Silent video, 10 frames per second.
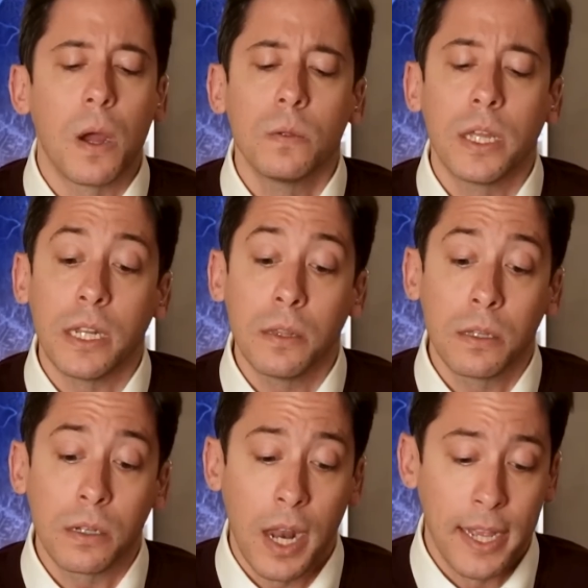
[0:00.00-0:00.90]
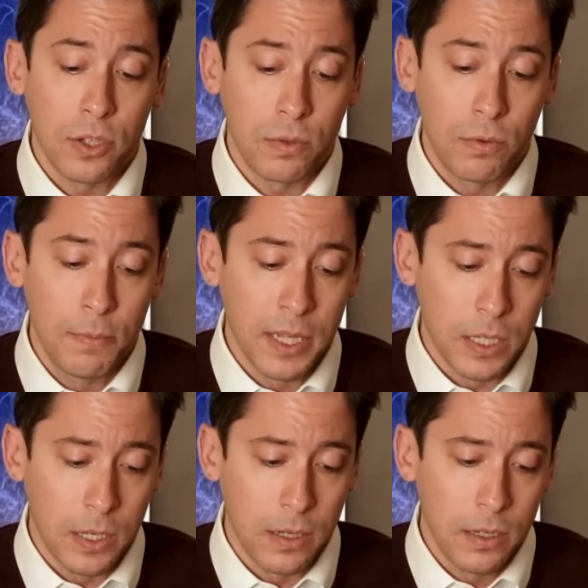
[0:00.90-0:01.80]
note that in the classroom
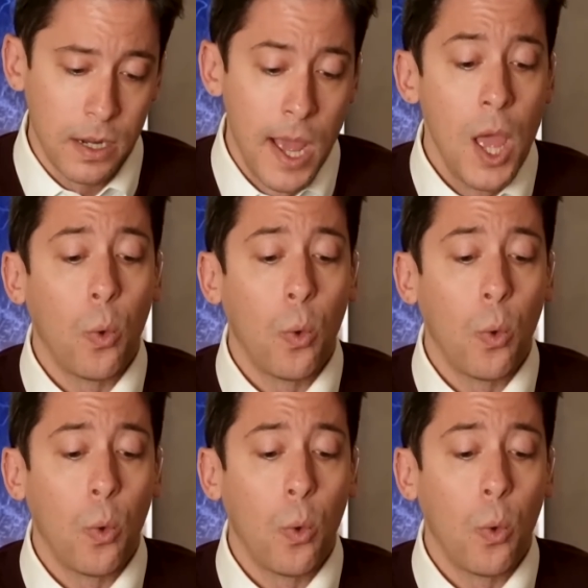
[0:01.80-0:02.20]
incident,